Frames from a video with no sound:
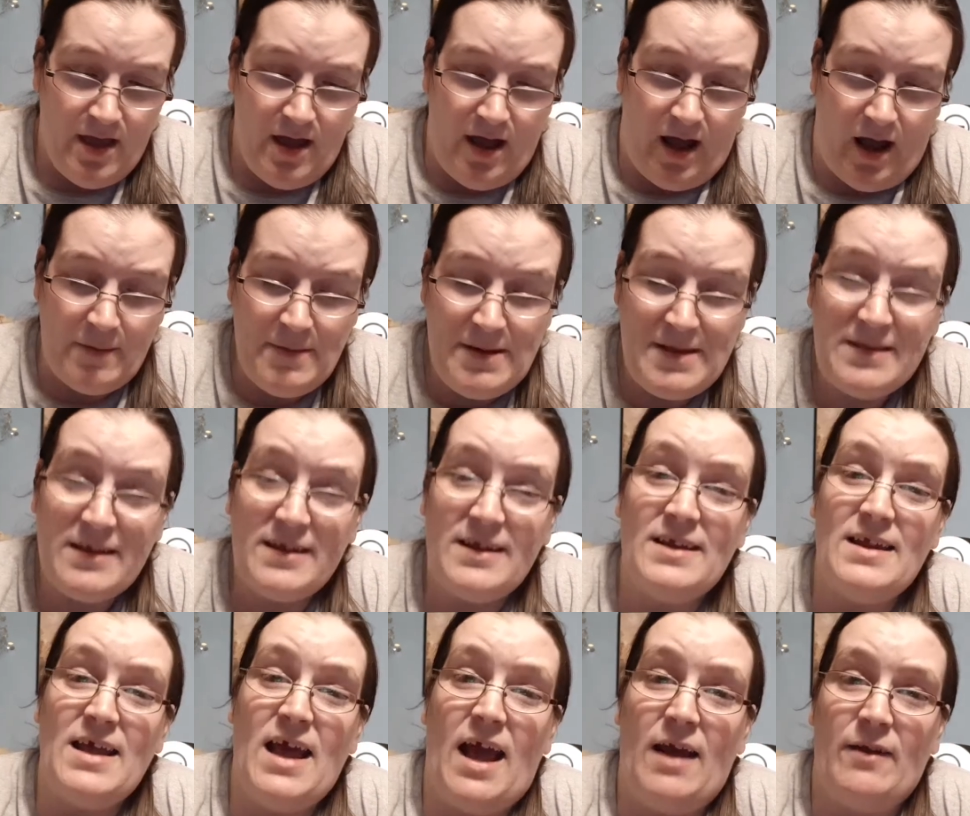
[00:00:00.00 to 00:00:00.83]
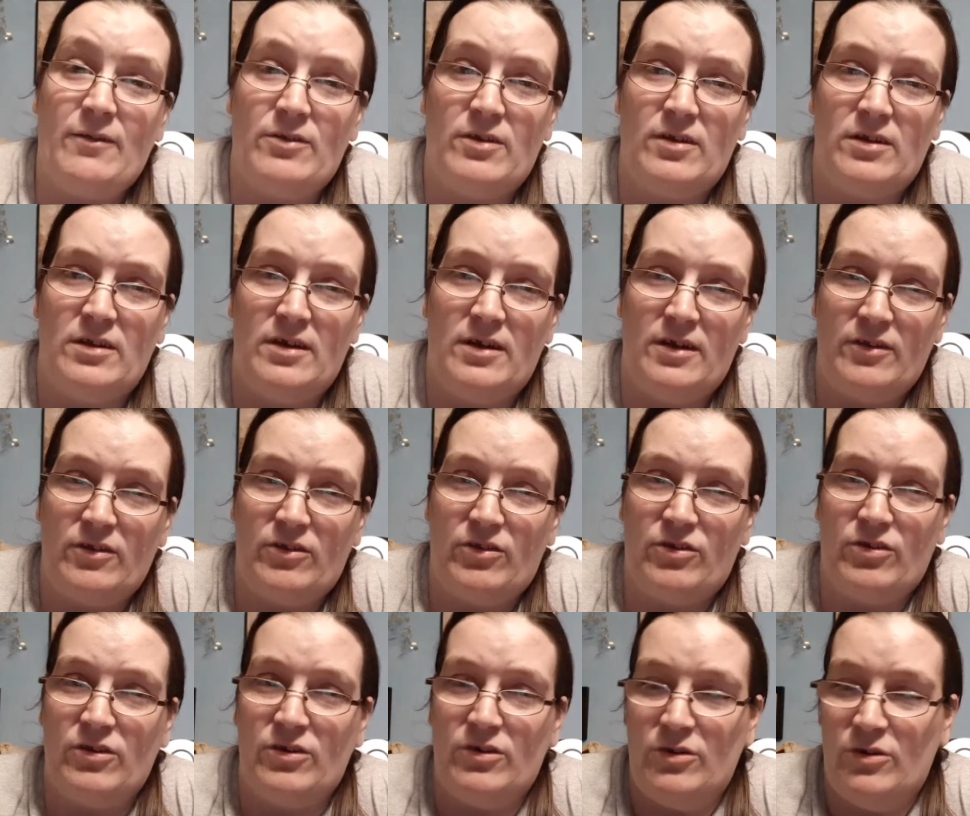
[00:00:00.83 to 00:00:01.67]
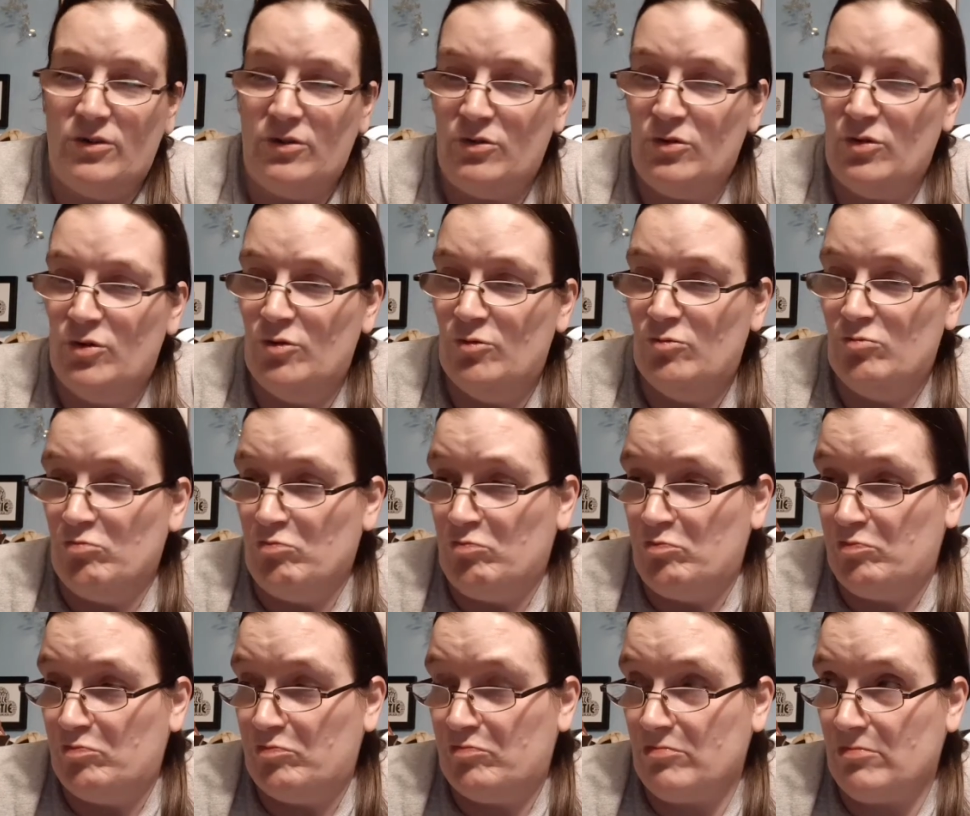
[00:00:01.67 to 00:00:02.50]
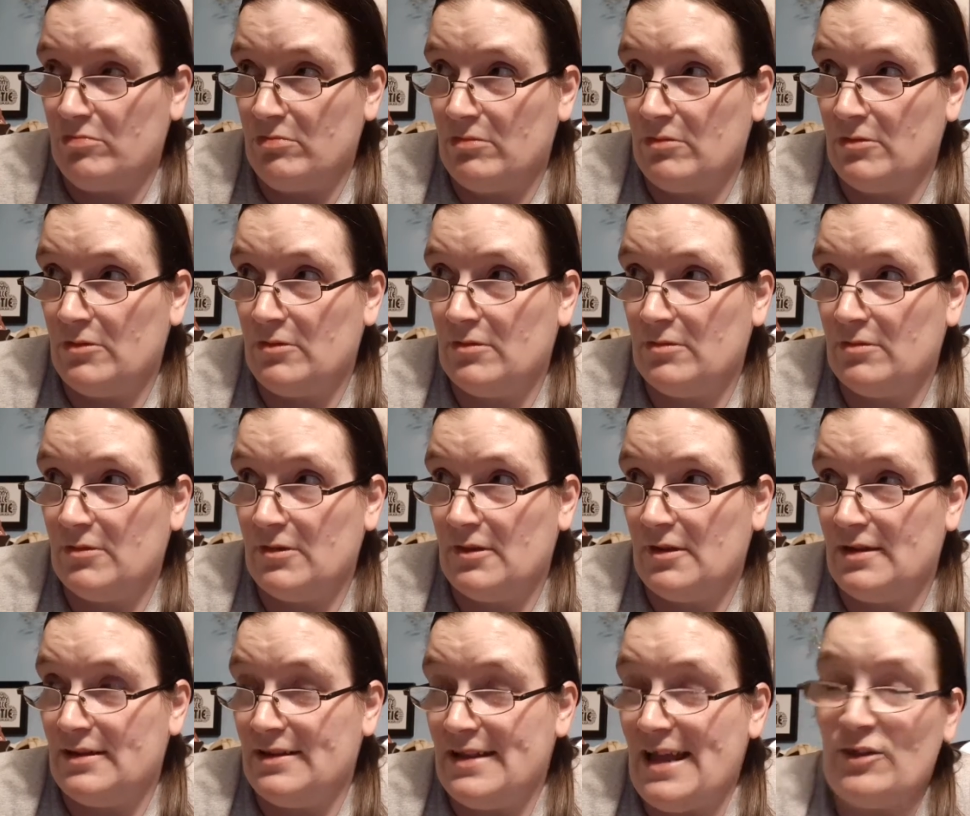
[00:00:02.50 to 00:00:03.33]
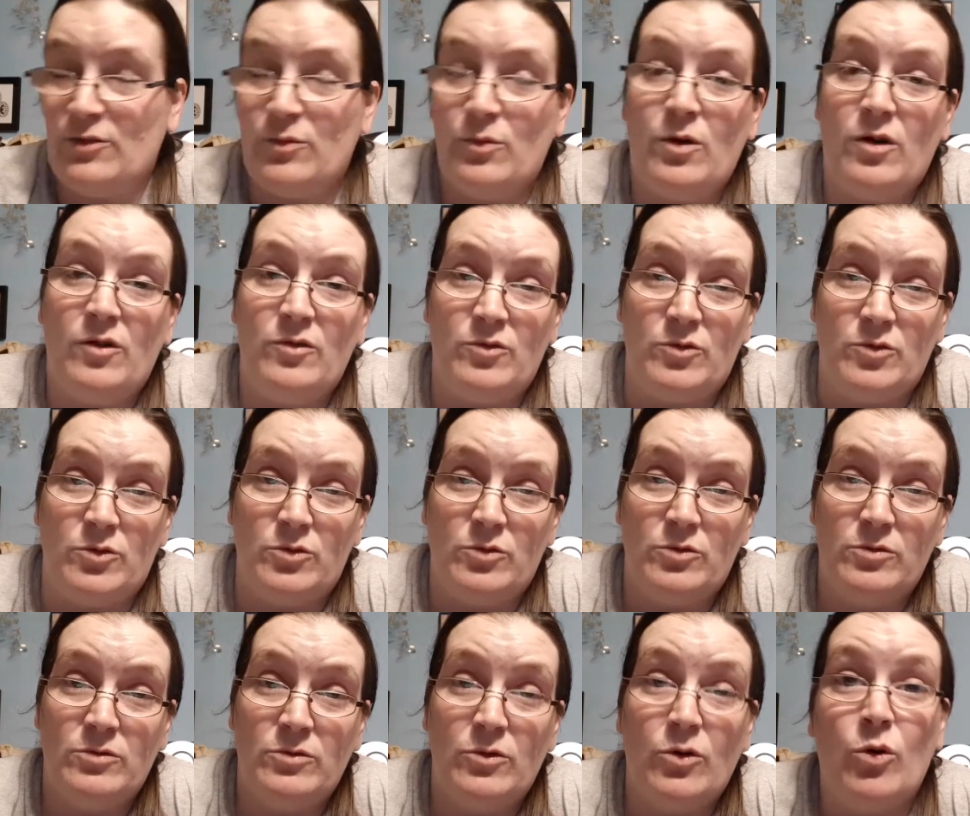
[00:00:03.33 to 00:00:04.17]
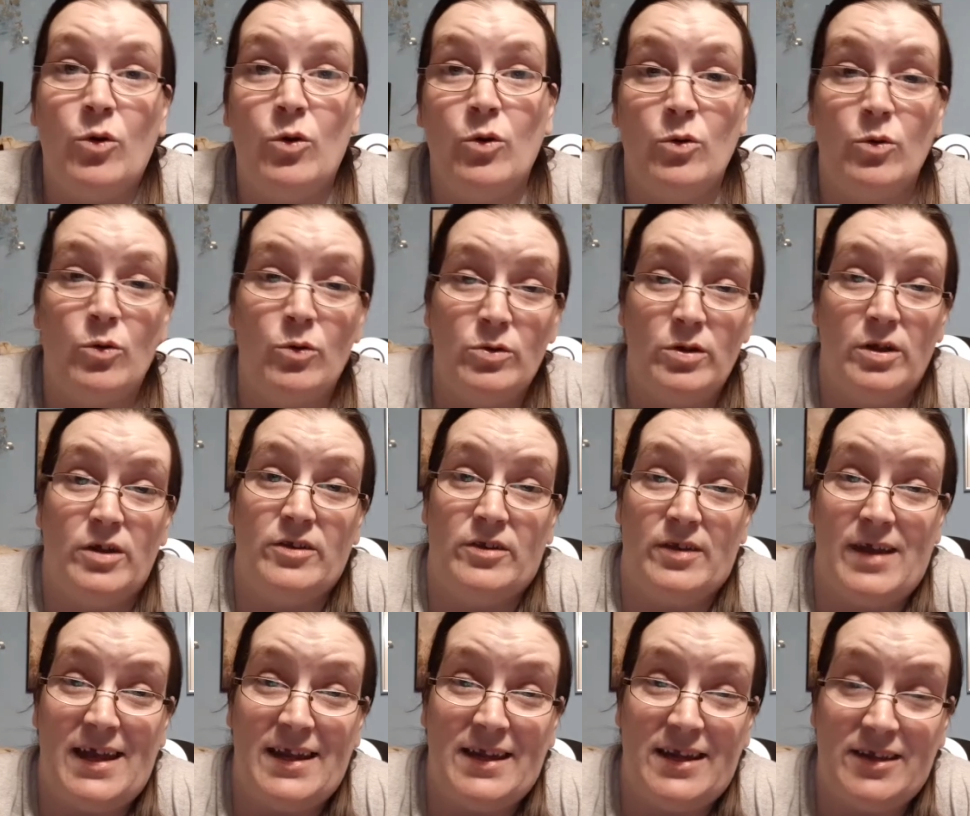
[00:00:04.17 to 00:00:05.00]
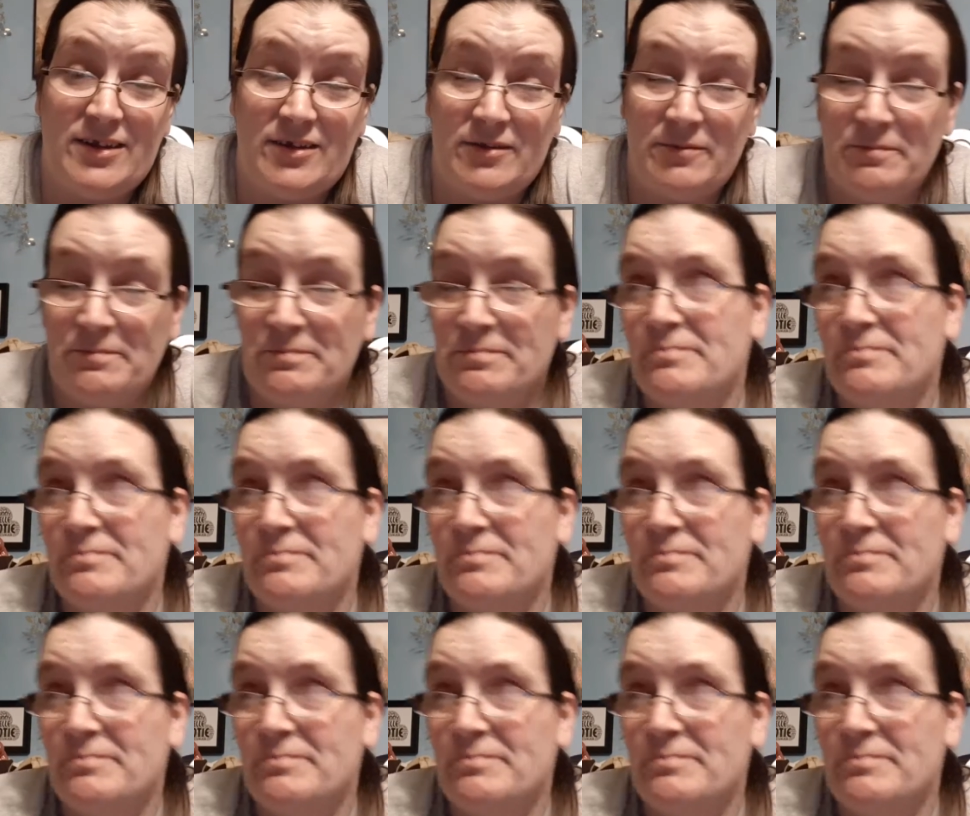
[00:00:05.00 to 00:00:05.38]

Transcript: I'm either going to have to learn to less waffle or learn to edit.